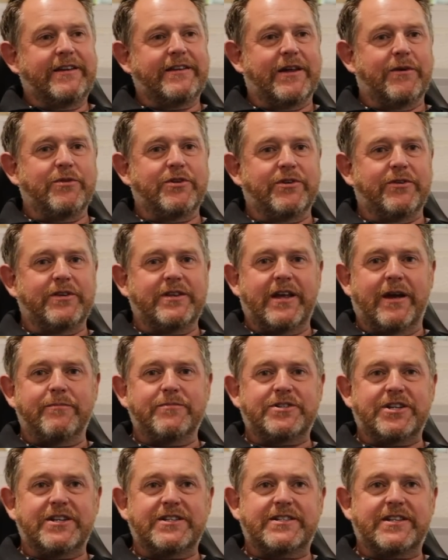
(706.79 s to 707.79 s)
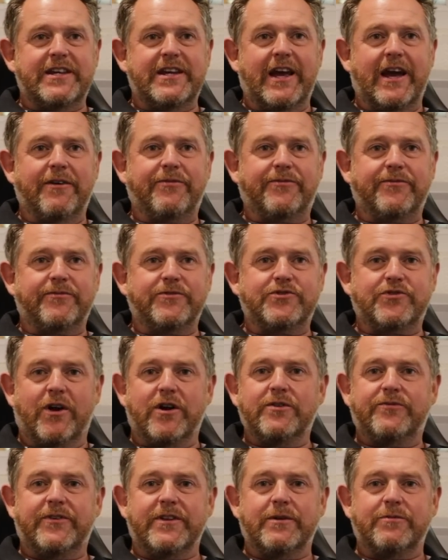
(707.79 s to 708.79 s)
They were doing the MGTF
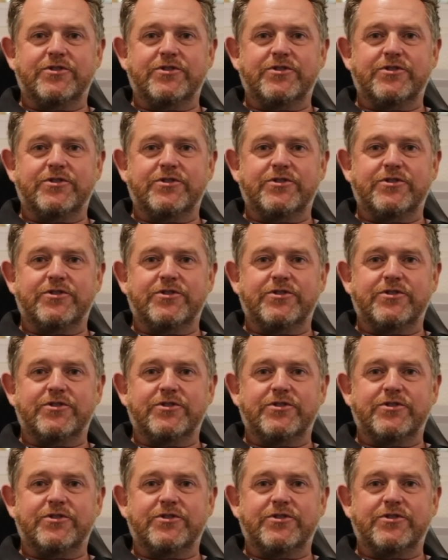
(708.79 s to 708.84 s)
trophy.